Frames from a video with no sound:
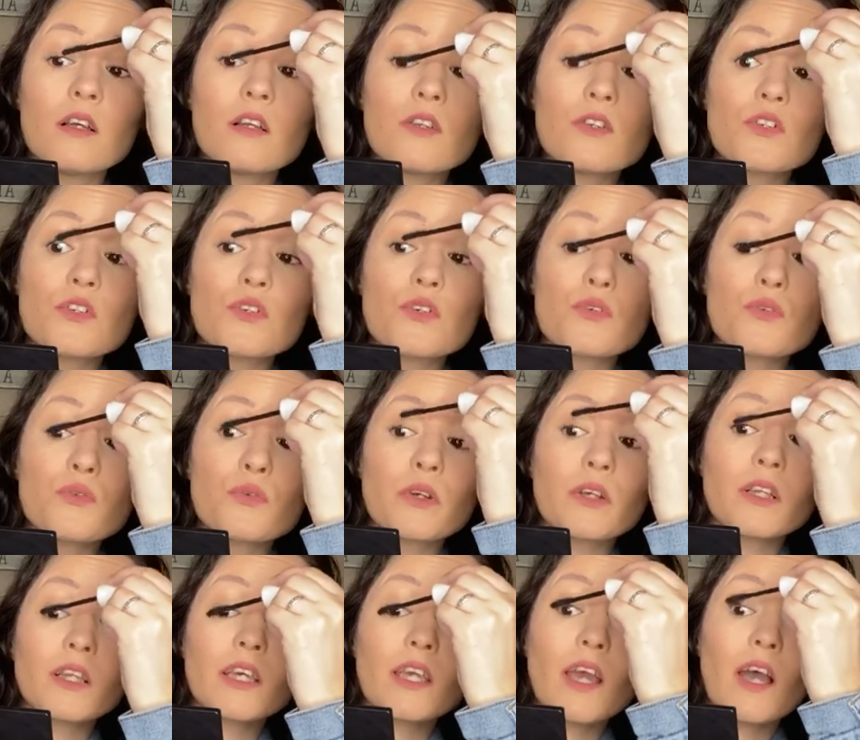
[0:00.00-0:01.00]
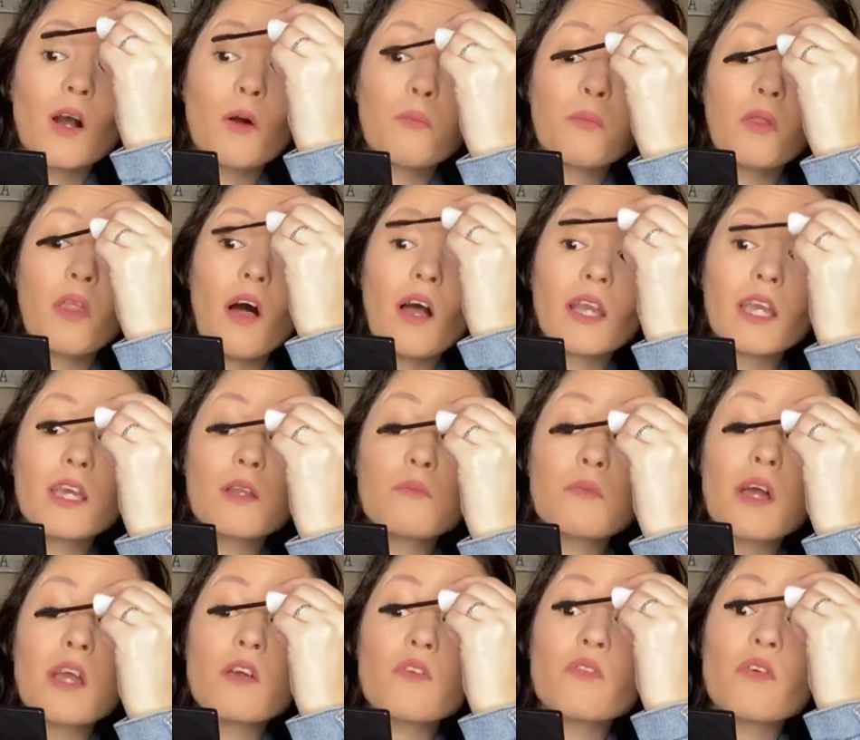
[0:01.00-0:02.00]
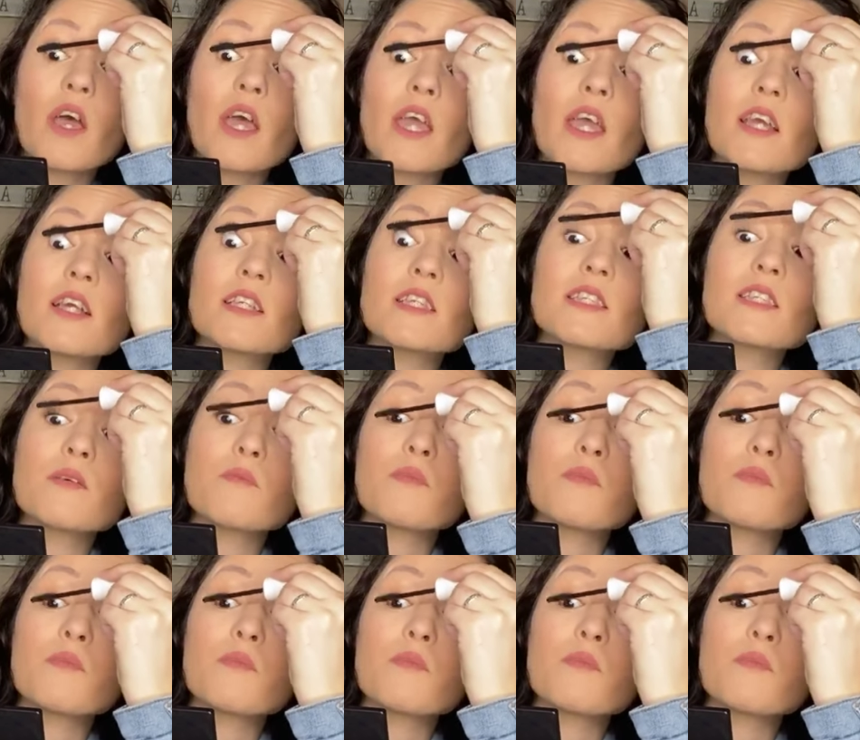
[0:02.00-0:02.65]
to really help lock in my face